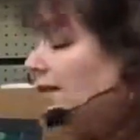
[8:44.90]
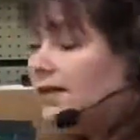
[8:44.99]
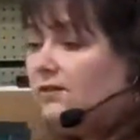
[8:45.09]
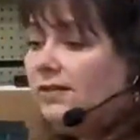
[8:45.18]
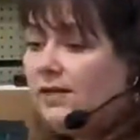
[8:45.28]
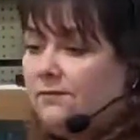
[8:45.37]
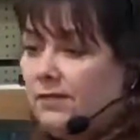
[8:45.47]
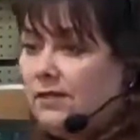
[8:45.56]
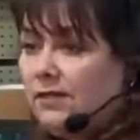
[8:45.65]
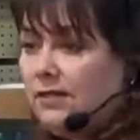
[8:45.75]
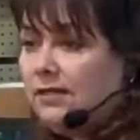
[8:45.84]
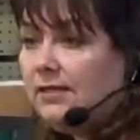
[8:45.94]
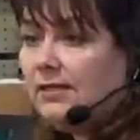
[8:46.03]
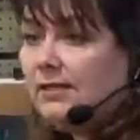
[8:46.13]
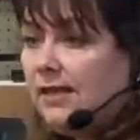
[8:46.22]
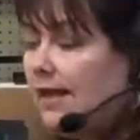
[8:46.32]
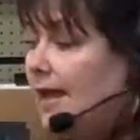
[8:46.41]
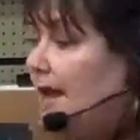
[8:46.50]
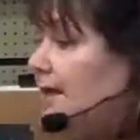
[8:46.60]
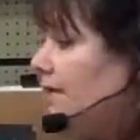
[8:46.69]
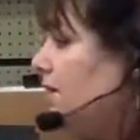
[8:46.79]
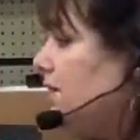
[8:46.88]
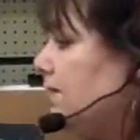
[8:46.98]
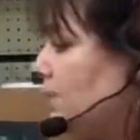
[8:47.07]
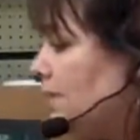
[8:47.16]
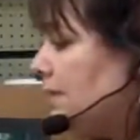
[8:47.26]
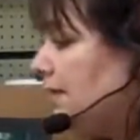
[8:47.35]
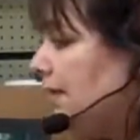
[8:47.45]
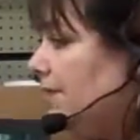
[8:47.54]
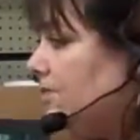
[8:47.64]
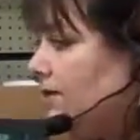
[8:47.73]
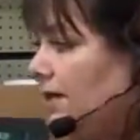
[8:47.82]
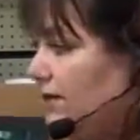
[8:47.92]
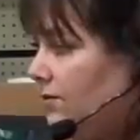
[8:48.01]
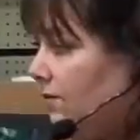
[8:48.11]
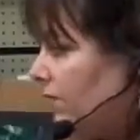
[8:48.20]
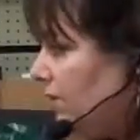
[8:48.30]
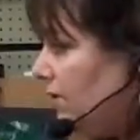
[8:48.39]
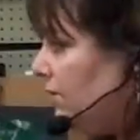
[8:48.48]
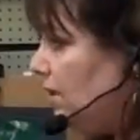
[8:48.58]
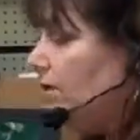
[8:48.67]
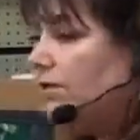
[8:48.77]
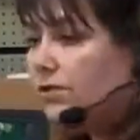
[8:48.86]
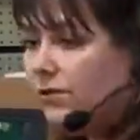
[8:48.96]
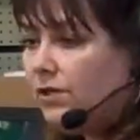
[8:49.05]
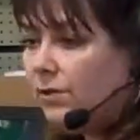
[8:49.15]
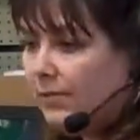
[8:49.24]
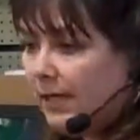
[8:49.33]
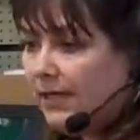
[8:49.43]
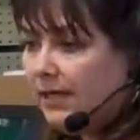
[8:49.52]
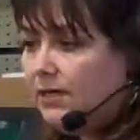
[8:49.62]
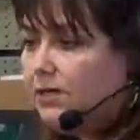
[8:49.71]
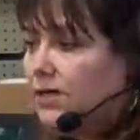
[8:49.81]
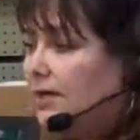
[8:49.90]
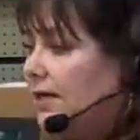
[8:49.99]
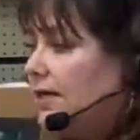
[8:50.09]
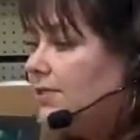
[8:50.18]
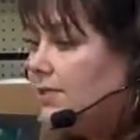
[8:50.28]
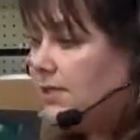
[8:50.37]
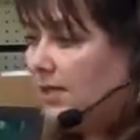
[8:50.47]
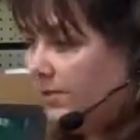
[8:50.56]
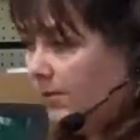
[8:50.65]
a yellow leaf that you need to get out of there, because once the leaves are yellow, they're no longer doing your plant any good, just